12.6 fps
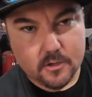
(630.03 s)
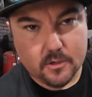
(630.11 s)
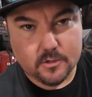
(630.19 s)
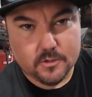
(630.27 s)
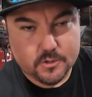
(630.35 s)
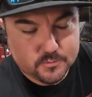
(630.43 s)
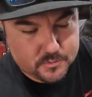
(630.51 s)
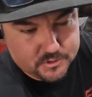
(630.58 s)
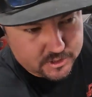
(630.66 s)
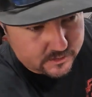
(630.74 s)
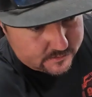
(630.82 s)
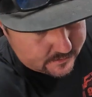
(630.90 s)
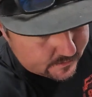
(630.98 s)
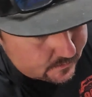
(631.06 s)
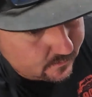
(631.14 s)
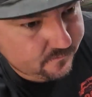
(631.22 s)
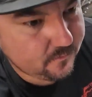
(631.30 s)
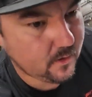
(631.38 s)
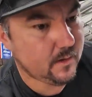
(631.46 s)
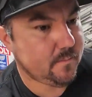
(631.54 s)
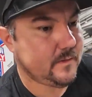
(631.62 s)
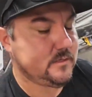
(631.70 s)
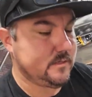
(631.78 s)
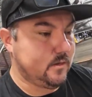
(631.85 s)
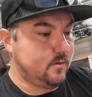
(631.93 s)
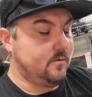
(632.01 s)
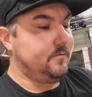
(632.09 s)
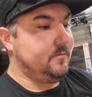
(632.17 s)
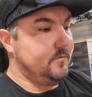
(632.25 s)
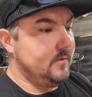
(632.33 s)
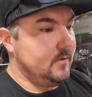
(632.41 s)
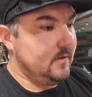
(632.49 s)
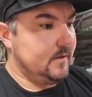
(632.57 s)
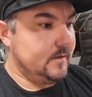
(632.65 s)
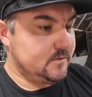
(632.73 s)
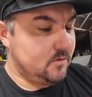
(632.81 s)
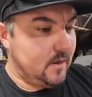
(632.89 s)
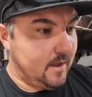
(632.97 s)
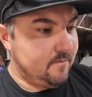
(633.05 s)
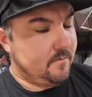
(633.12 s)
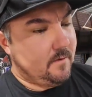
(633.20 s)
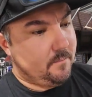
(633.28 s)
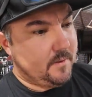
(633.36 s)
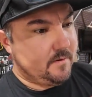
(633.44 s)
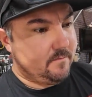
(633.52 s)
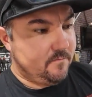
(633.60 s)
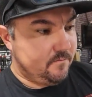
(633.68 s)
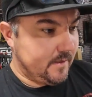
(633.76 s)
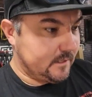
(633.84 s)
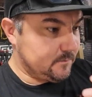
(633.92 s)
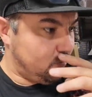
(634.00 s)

you lose rigidity in the frame itself, because it'll have a bit of a flex